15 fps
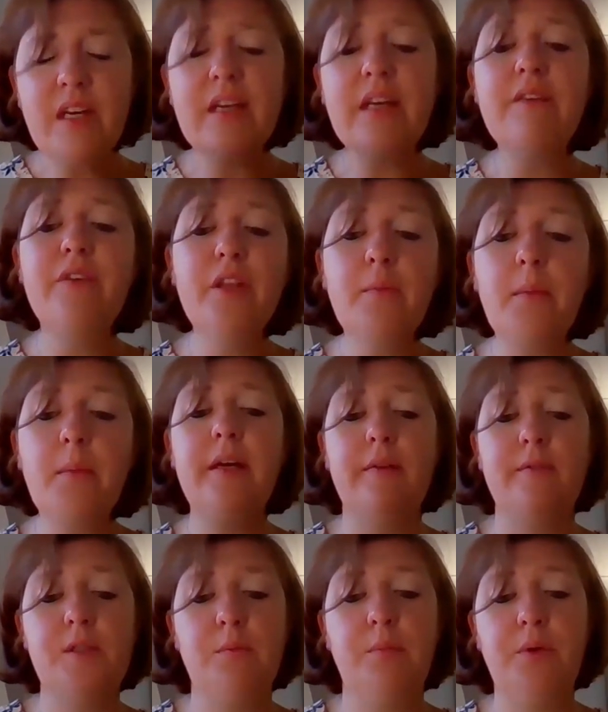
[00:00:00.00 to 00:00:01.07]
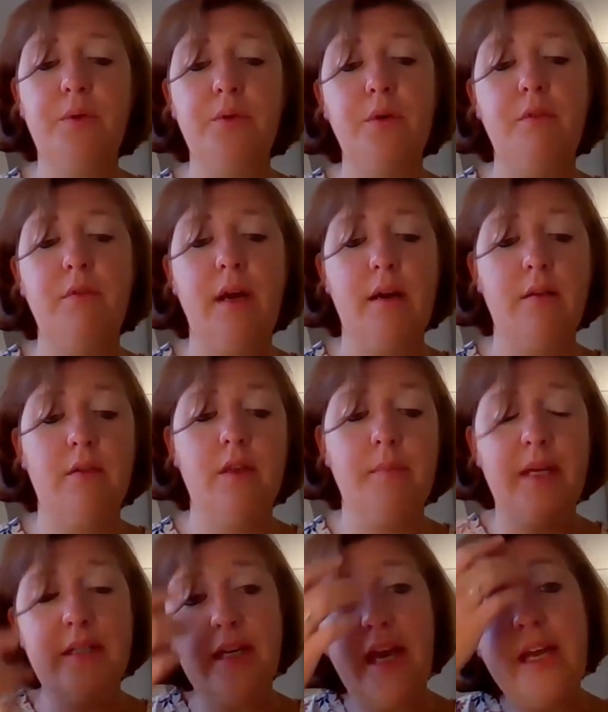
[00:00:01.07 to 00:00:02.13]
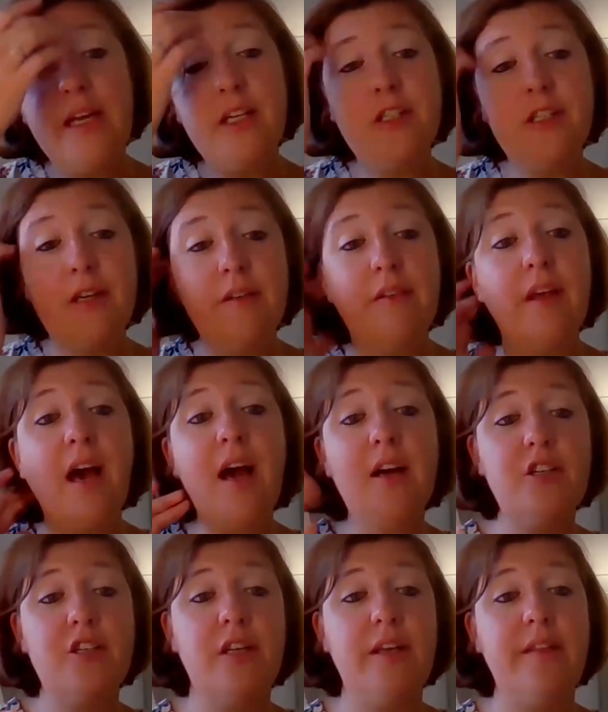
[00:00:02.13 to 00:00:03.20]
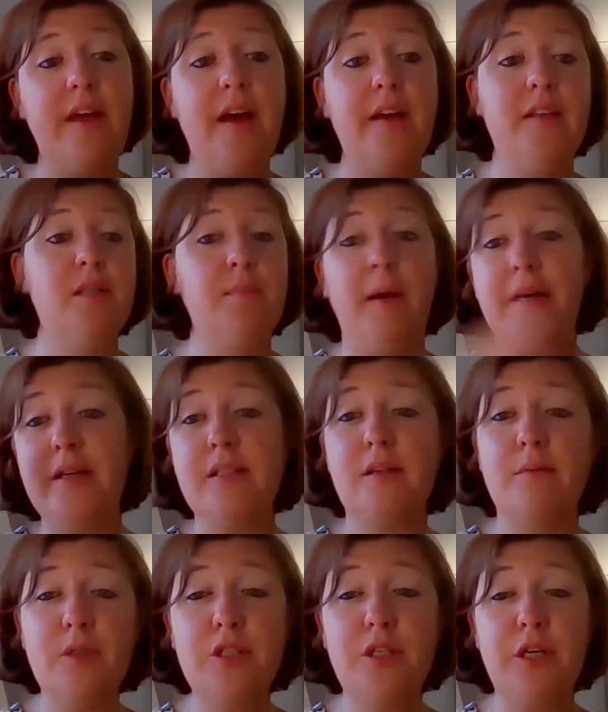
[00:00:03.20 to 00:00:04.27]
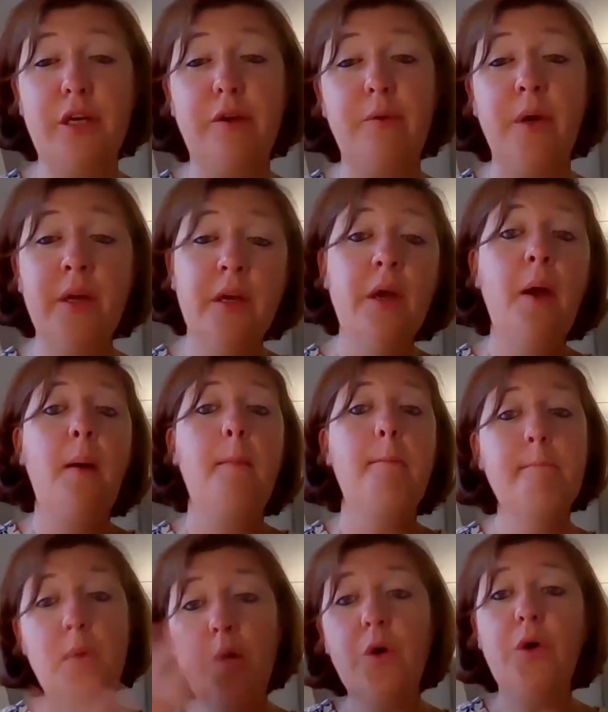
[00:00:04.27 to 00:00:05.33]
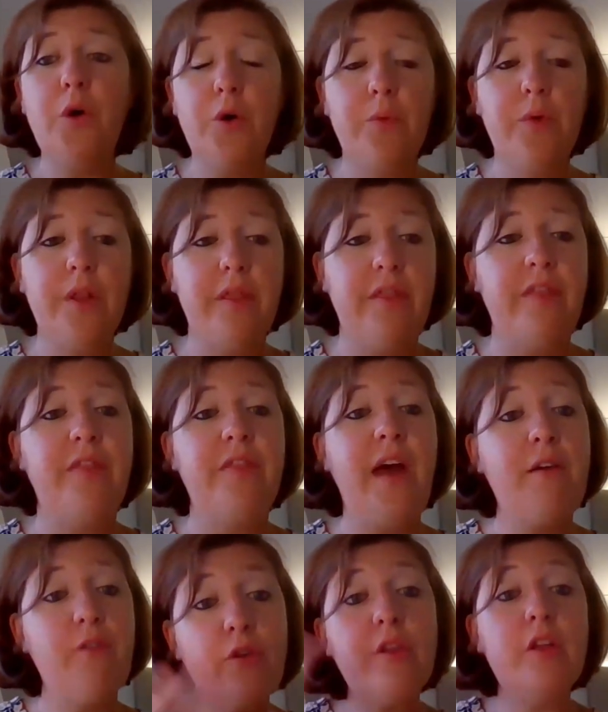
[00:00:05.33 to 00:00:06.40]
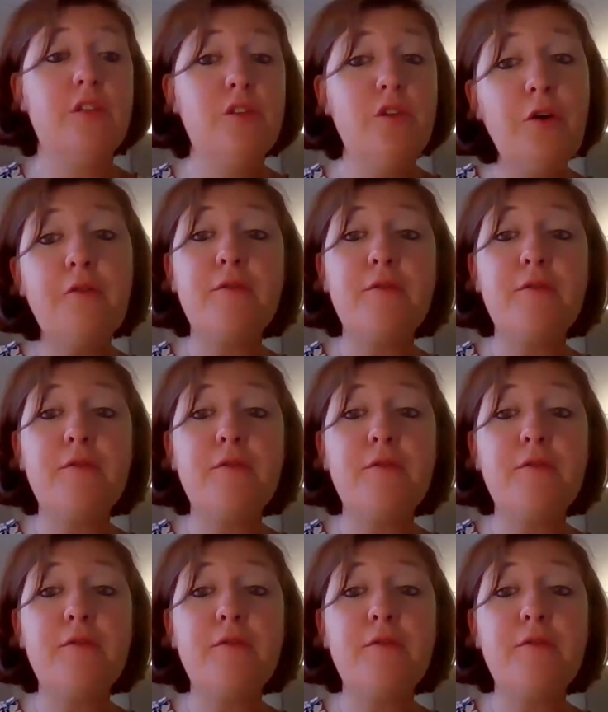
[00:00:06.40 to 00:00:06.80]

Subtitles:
giving them a bit of support around the medication, that actually that inspires them to do more with their other stuff.